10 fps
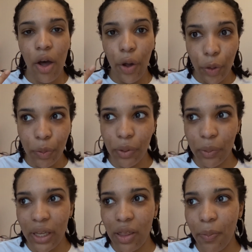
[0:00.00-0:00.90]
open
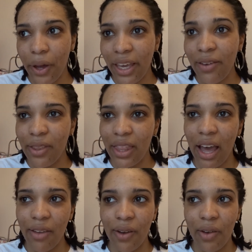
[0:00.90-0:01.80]
with, but even that
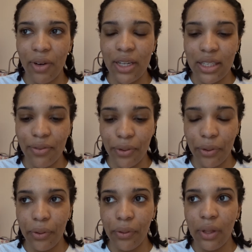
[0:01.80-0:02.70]
I find really
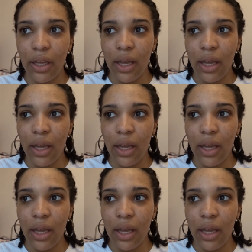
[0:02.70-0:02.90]
difficult.